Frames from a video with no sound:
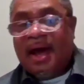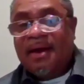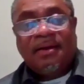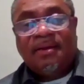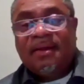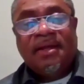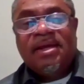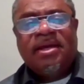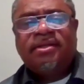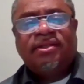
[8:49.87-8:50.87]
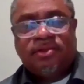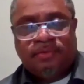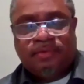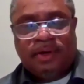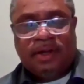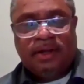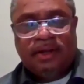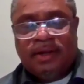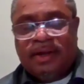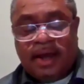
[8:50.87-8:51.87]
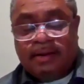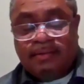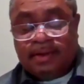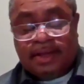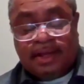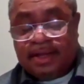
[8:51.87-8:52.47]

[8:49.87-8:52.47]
out of the history of